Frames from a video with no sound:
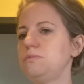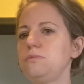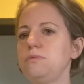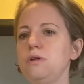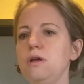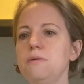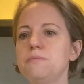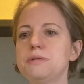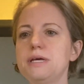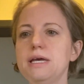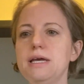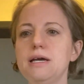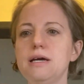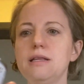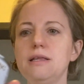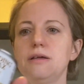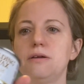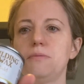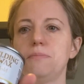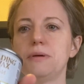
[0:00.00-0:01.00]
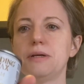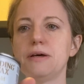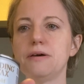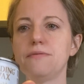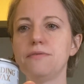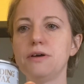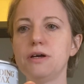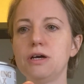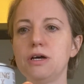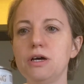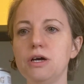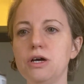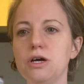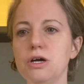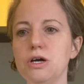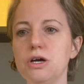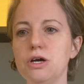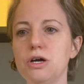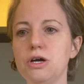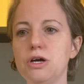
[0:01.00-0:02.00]
I'm taking a little bit of
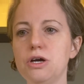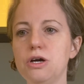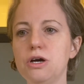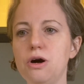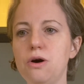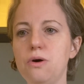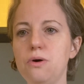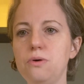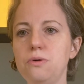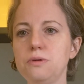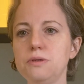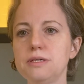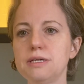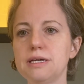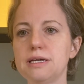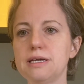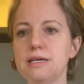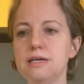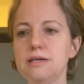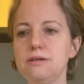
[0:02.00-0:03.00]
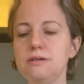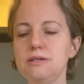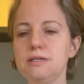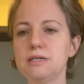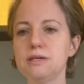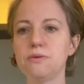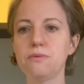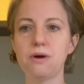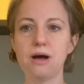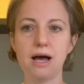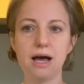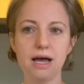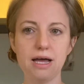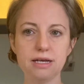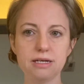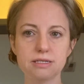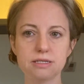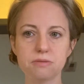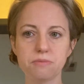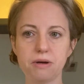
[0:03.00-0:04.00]
gold gilding
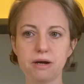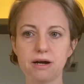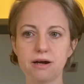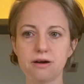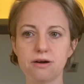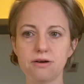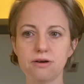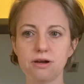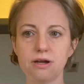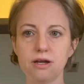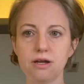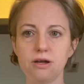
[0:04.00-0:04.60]
wax by our